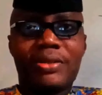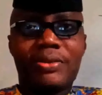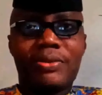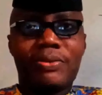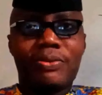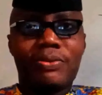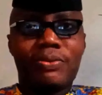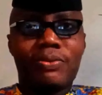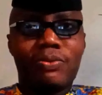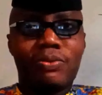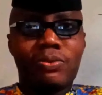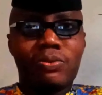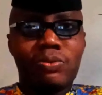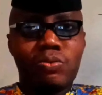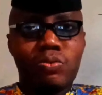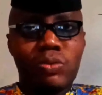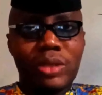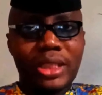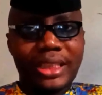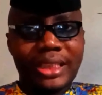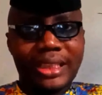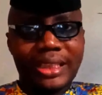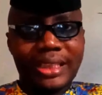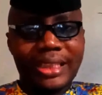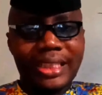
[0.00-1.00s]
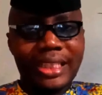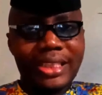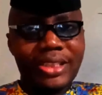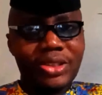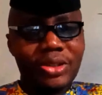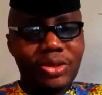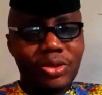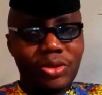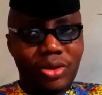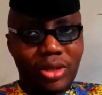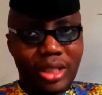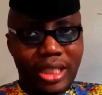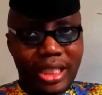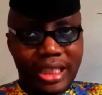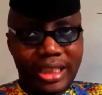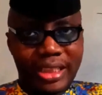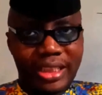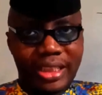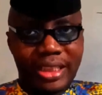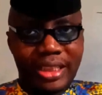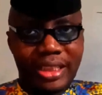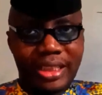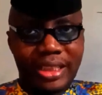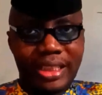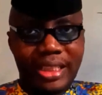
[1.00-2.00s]
With this
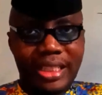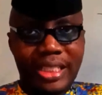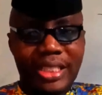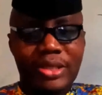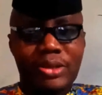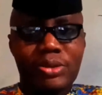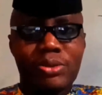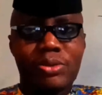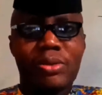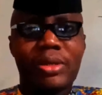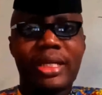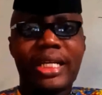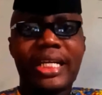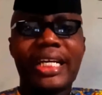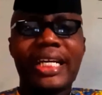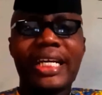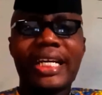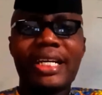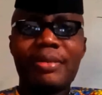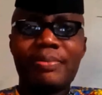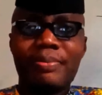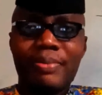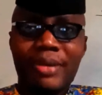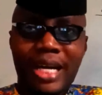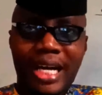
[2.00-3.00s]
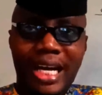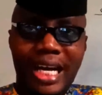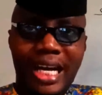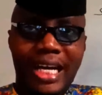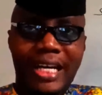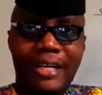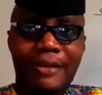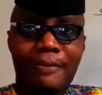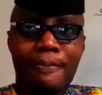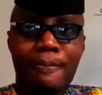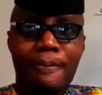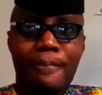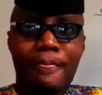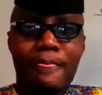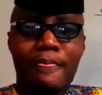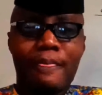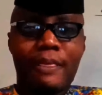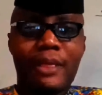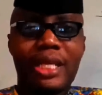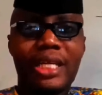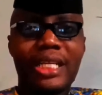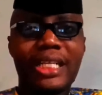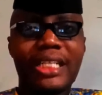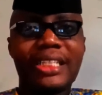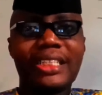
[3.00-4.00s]
knowledge, it will help her
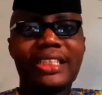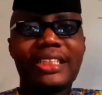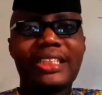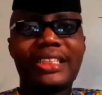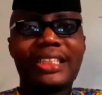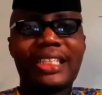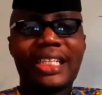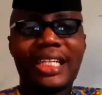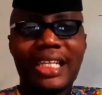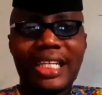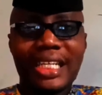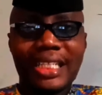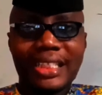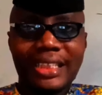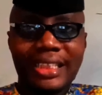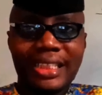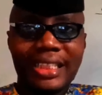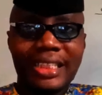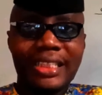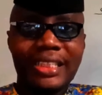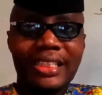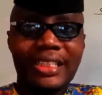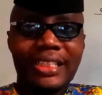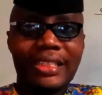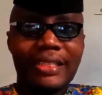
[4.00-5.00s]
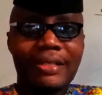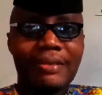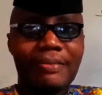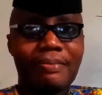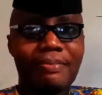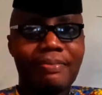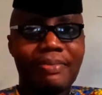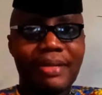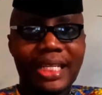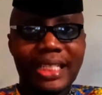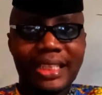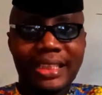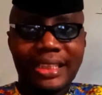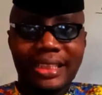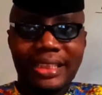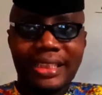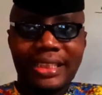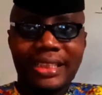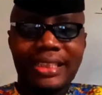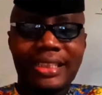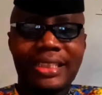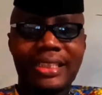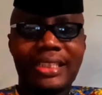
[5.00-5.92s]
in selecting the best